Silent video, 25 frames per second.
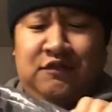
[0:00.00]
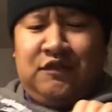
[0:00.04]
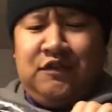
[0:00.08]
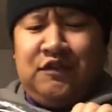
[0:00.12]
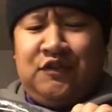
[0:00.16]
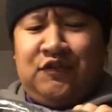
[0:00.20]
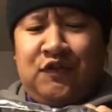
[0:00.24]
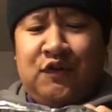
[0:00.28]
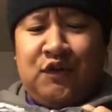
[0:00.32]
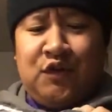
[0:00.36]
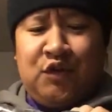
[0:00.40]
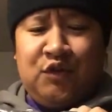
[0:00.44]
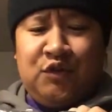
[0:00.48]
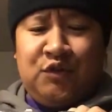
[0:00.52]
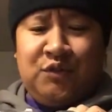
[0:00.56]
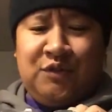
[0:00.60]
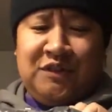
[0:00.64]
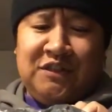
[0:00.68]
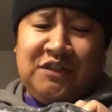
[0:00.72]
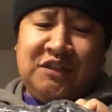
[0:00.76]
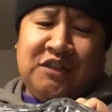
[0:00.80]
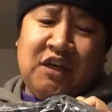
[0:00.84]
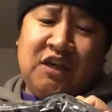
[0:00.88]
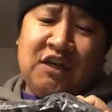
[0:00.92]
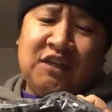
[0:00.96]
Is Funko doing
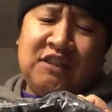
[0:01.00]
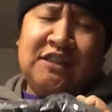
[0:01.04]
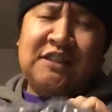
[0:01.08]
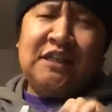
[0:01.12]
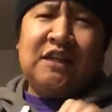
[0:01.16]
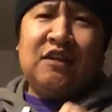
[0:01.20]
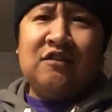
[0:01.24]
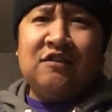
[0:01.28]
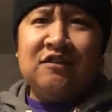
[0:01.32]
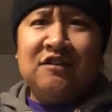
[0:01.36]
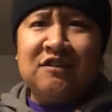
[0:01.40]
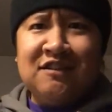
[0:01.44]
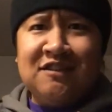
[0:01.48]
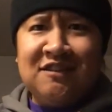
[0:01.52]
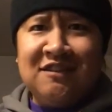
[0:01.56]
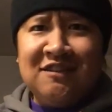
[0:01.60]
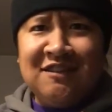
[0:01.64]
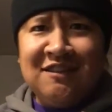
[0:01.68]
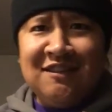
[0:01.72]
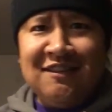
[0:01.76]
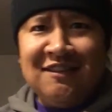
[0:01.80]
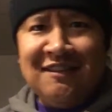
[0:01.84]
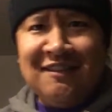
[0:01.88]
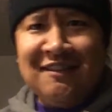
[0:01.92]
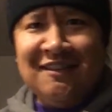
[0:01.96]
socks now?
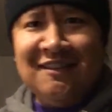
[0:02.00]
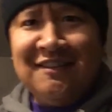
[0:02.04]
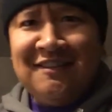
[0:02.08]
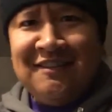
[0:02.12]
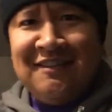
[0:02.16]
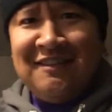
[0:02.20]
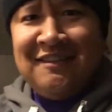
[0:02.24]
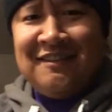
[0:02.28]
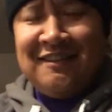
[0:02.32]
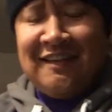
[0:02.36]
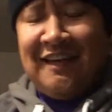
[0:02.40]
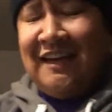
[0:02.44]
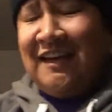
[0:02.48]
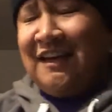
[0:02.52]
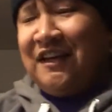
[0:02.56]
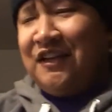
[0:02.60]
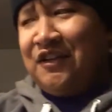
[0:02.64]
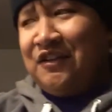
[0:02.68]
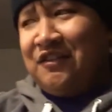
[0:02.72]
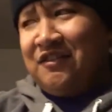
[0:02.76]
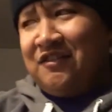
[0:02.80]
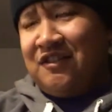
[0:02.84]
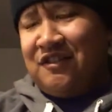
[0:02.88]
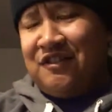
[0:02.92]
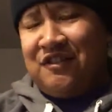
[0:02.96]
Dang,
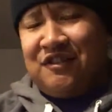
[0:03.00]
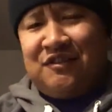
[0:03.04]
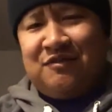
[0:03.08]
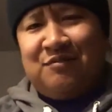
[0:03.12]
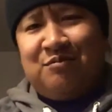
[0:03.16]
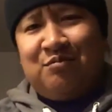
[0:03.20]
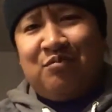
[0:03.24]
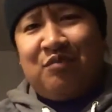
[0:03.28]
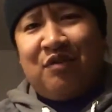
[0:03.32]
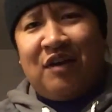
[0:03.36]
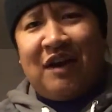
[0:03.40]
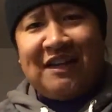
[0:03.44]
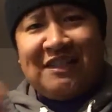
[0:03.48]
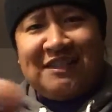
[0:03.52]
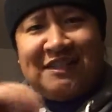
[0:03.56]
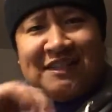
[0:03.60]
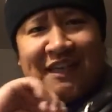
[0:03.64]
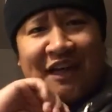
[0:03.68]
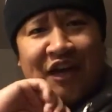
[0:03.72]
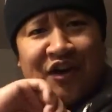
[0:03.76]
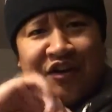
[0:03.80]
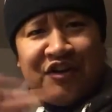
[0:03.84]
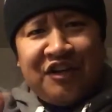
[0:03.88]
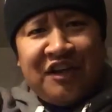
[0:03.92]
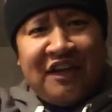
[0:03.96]
they're just
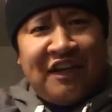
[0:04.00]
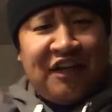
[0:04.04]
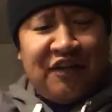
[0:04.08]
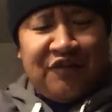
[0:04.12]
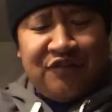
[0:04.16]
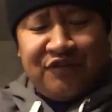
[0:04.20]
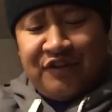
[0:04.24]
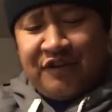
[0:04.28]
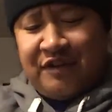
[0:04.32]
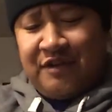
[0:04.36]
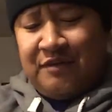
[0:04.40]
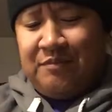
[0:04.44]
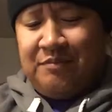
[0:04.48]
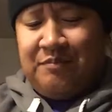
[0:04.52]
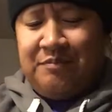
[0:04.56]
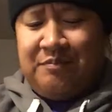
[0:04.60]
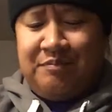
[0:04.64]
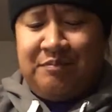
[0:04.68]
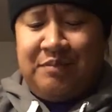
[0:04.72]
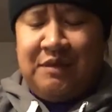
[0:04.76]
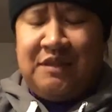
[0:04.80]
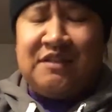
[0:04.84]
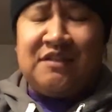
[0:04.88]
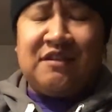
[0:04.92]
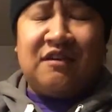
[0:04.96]
branching out into every
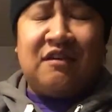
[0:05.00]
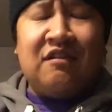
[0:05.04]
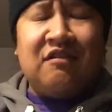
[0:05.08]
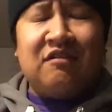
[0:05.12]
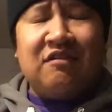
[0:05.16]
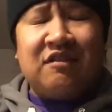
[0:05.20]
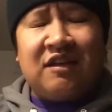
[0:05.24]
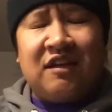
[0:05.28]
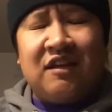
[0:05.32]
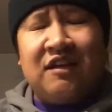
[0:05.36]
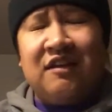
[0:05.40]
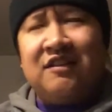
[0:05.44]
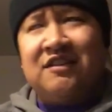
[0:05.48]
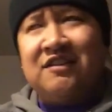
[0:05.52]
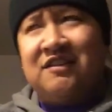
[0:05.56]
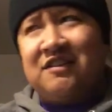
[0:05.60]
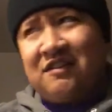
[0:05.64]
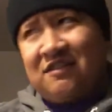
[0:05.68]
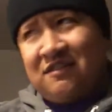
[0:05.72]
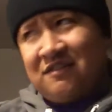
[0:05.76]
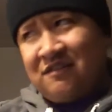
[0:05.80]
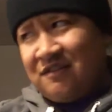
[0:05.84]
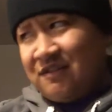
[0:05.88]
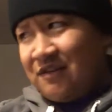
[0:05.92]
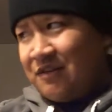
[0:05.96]
piece of clothing.
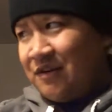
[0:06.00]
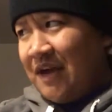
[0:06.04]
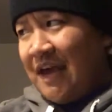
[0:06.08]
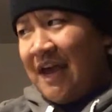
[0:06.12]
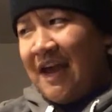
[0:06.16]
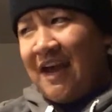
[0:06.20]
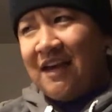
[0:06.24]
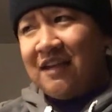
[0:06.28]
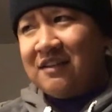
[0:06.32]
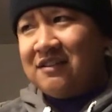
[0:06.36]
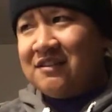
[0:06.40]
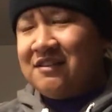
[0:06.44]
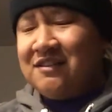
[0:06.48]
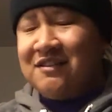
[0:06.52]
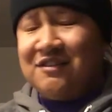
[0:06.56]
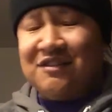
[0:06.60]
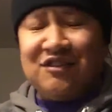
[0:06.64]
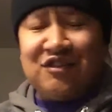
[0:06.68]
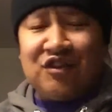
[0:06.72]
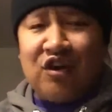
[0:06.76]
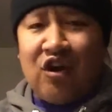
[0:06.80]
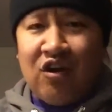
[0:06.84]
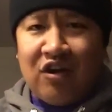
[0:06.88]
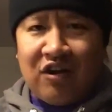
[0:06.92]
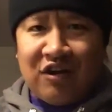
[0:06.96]
You know, hats and
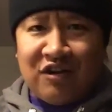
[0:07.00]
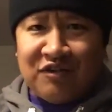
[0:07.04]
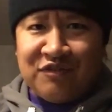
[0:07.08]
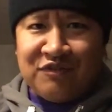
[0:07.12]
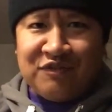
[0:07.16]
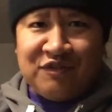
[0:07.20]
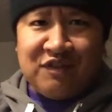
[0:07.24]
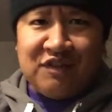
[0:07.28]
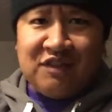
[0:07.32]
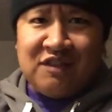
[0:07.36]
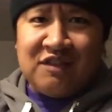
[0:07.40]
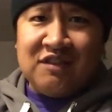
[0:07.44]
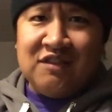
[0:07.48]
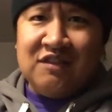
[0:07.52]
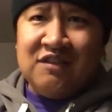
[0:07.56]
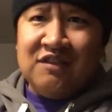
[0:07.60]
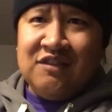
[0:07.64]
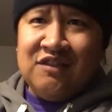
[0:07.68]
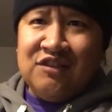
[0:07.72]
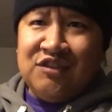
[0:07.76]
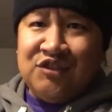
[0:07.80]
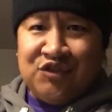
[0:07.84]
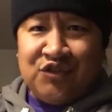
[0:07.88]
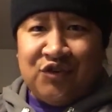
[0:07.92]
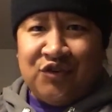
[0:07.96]
scarves,
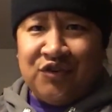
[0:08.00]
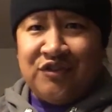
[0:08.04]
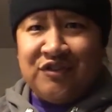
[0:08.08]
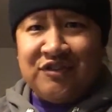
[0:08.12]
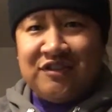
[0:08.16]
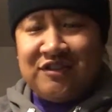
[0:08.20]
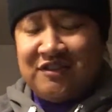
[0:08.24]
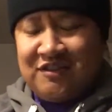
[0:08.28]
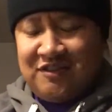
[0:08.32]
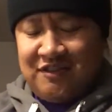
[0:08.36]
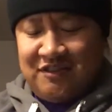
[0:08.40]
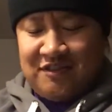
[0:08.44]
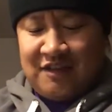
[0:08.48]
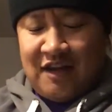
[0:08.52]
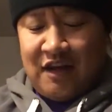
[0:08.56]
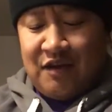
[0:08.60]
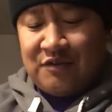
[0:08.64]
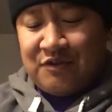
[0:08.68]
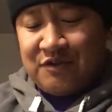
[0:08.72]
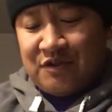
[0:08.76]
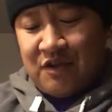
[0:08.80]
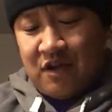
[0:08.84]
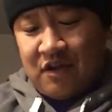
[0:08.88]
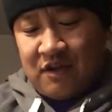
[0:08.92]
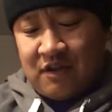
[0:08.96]
shirts, now
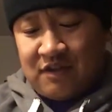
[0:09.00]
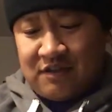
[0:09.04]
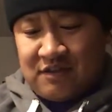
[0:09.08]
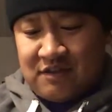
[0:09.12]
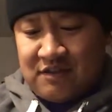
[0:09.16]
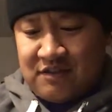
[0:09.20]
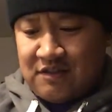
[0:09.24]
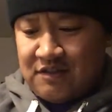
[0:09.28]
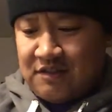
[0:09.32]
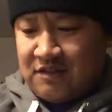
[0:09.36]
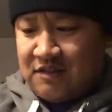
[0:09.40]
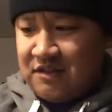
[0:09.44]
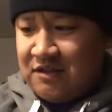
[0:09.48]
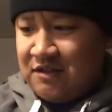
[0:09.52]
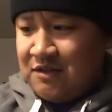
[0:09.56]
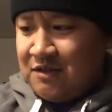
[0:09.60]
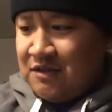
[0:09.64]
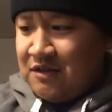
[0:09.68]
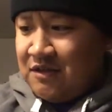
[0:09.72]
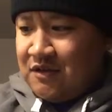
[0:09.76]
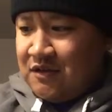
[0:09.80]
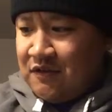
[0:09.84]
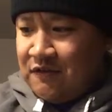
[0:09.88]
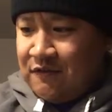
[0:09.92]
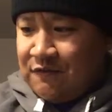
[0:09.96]
socks.
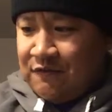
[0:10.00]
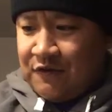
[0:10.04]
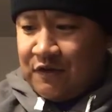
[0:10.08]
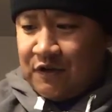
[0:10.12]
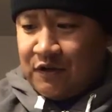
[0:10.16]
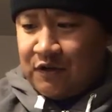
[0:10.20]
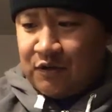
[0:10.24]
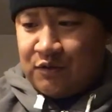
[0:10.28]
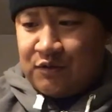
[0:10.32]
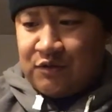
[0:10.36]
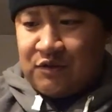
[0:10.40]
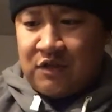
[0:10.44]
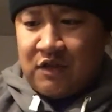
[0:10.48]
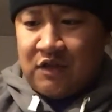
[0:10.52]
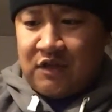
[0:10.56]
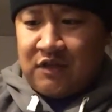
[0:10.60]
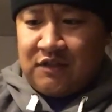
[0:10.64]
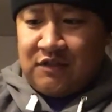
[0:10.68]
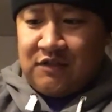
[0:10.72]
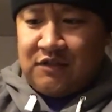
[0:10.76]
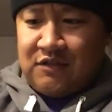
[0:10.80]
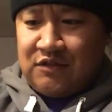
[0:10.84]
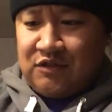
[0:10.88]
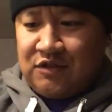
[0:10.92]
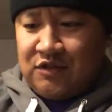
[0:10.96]
Funko
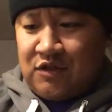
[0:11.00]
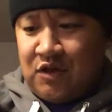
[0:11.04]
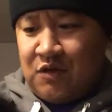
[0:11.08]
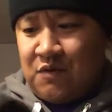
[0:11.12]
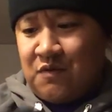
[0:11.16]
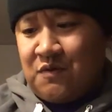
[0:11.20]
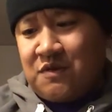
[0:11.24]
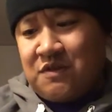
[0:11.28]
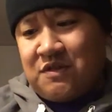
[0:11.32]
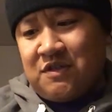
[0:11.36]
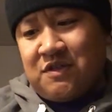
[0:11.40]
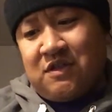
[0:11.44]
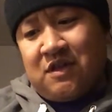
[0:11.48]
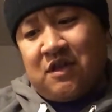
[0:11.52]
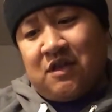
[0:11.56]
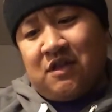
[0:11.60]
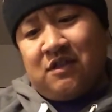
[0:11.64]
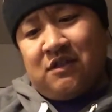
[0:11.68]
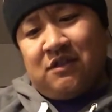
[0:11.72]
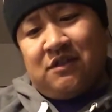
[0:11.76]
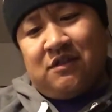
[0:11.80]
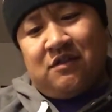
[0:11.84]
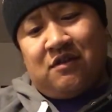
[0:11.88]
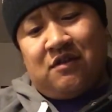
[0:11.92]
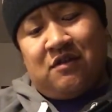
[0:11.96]
socks, they're Star Wars
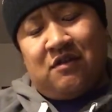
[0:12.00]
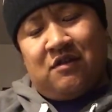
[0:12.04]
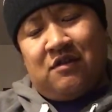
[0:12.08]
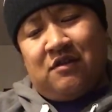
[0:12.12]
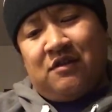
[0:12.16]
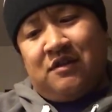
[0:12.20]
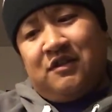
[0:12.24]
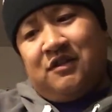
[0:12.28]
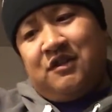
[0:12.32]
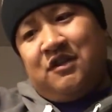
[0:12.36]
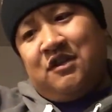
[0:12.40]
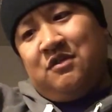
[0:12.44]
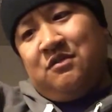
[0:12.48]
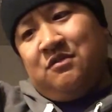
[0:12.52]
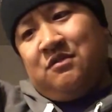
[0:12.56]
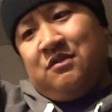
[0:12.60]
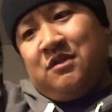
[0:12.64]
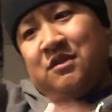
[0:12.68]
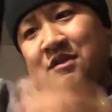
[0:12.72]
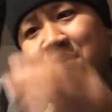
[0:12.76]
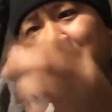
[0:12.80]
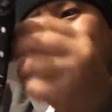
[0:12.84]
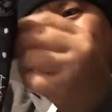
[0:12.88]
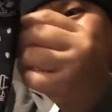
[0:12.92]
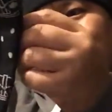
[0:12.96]
socks. Oh, it's cute
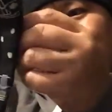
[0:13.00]
though.